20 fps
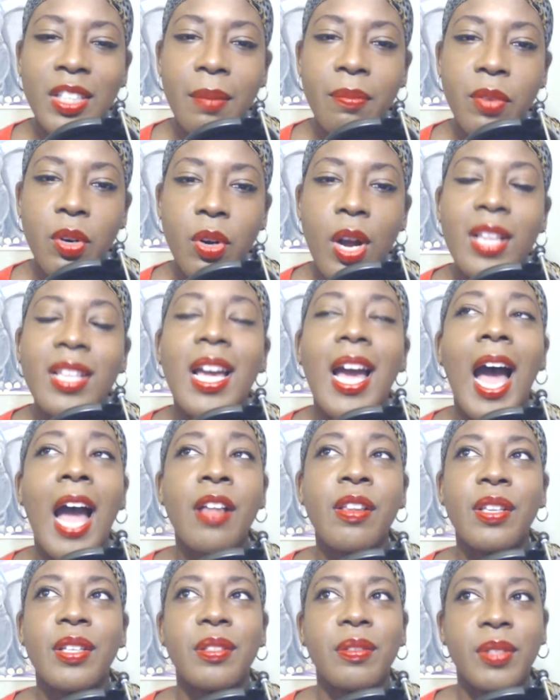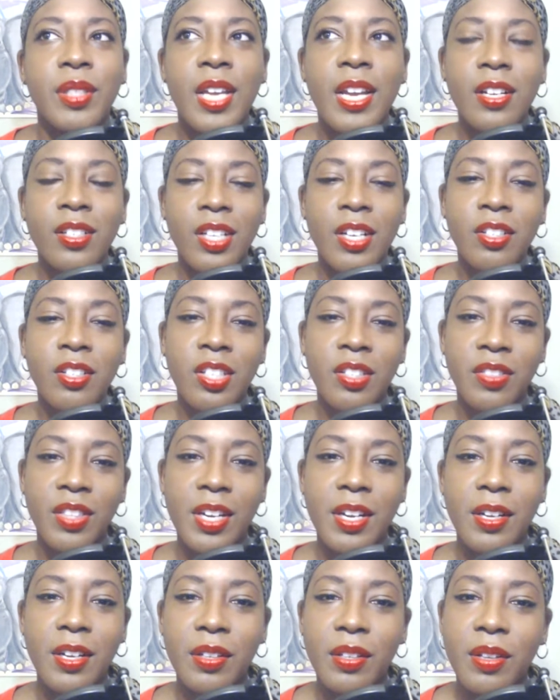here's the
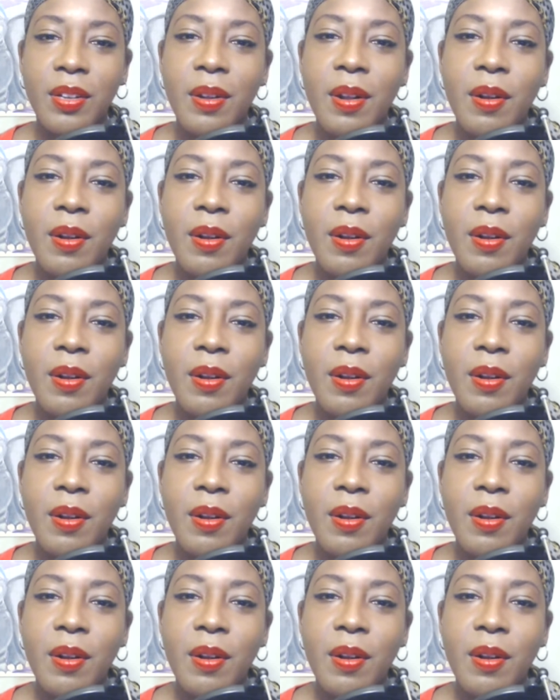thing.